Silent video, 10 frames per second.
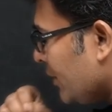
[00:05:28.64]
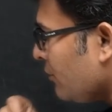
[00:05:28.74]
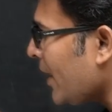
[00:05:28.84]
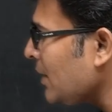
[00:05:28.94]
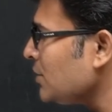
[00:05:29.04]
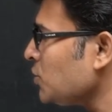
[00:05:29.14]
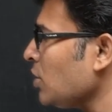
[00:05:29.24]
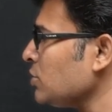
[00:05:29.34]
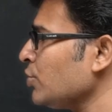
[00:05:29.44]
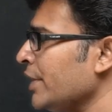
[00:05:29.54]
eval is
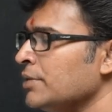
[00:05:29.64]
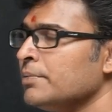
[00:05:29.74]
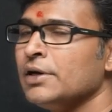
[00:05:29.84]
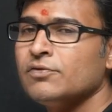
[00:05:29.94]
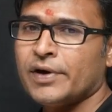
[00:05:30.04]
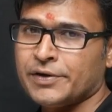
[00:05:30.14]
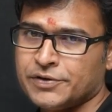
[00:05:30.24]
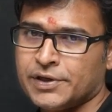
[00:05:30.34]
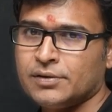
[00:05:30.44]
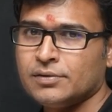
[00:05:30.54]
also an inbuilt
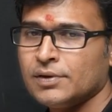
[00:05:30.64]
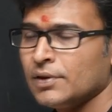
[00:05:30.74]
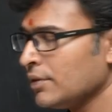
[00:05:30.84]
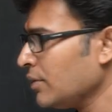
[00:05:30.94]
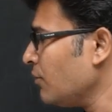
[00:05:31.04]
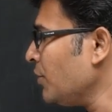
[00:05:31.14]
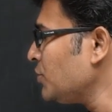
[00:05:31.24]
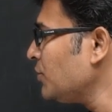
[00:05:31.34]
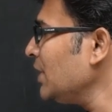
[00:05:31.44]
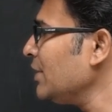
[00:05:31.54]
function
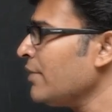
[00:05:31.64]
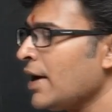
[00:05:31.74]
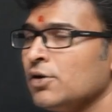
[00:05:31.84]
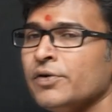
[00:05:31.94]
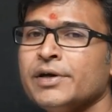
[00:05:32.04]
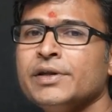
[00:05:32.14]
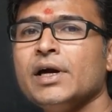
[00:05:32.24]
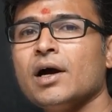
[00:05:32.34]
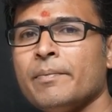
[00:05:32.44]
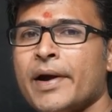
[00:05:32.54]
which will evaluate the
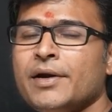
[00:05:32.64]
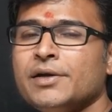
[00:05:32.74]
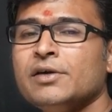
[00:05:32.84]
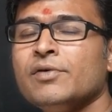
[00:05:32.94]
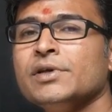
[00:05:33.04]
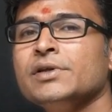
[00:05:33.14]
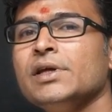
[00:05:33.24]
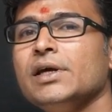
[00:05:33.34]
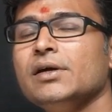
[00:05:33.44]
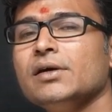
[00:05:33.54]
command given in
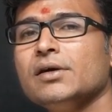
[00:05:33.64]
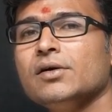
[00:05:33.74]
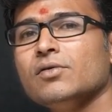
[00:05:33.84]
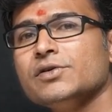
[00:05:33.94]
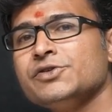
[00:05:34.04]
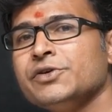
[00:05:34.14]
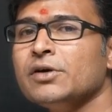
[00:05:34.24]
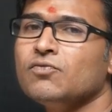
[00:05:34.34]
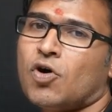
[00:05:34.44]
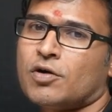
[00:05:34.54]
the
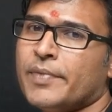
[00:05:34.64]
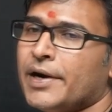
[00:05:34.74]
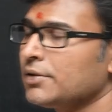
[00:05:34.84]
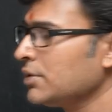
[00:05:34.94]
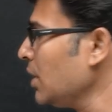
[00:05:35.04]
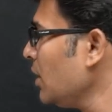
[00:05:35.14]
string format.